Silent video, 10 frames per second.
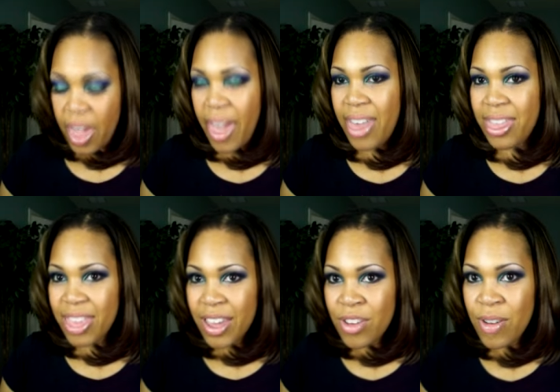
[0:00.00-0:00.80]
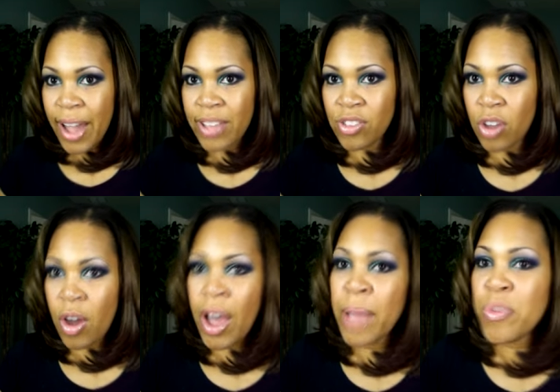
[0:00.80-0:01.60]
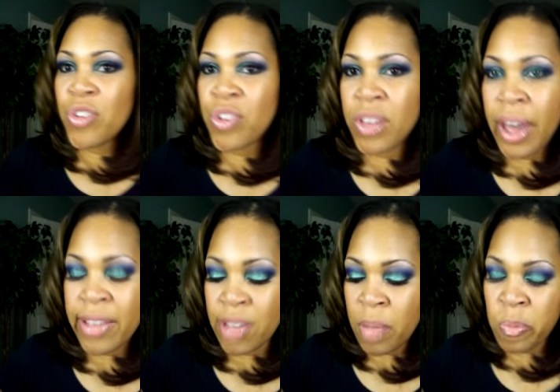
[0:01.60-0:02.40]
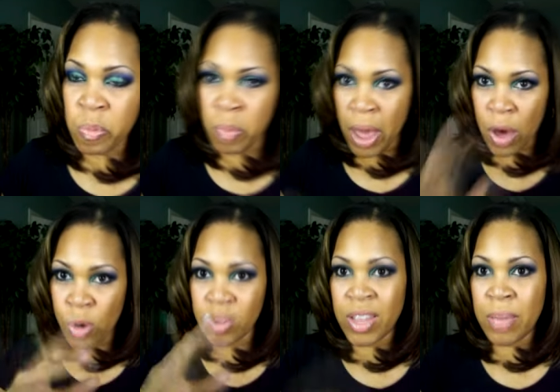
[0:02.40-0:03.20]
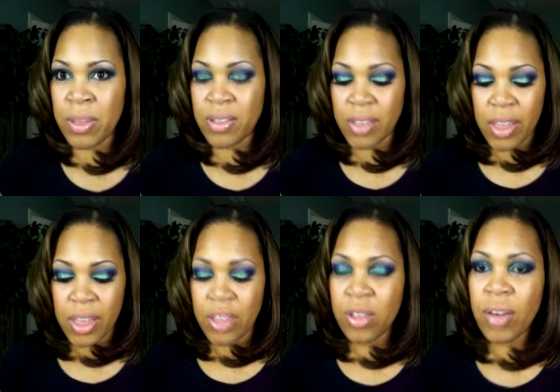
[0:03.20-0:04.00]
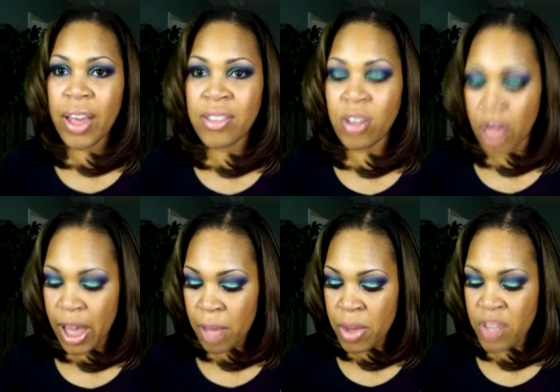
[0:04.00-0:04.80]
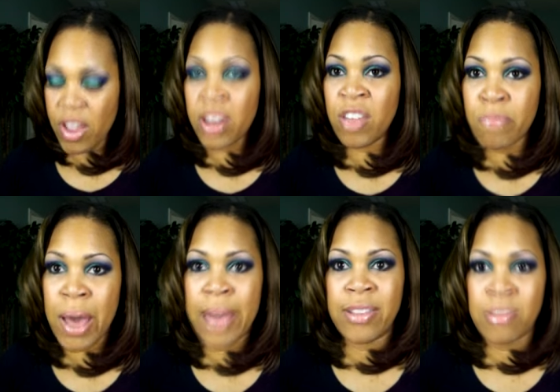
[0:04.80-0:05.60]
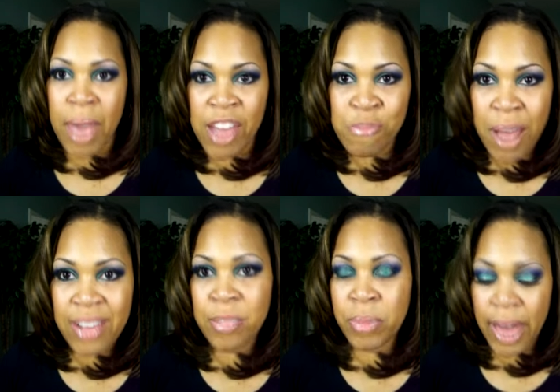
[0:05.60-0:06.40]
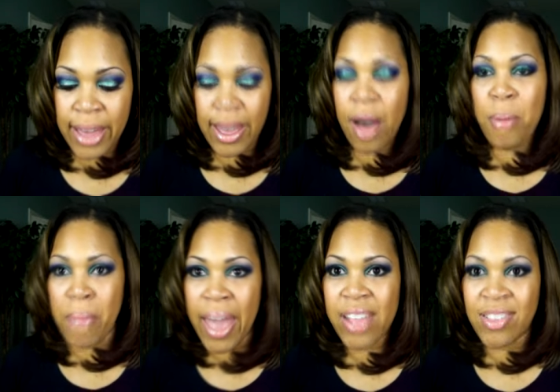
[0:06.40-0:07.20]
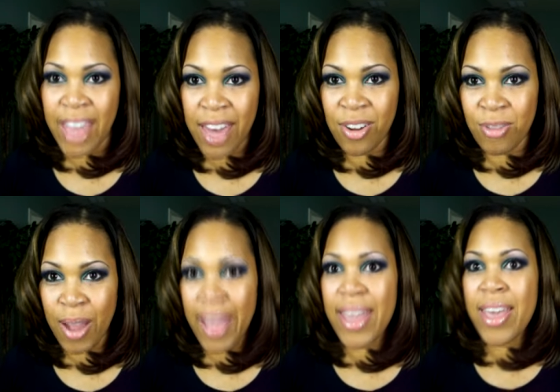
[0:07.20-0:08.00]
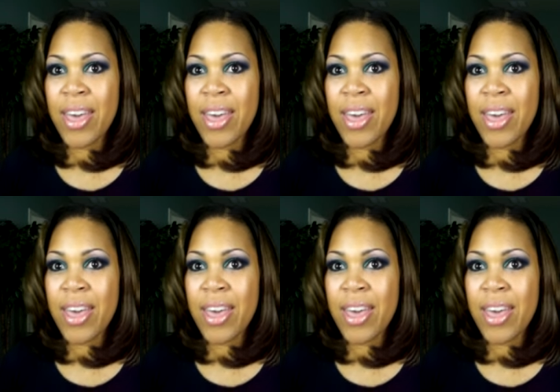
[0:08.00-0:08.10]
And then you guys know, I'm sure you guys, my old subbies, you guys know how much I love my Smashbox Blackout Matte Shadow, right?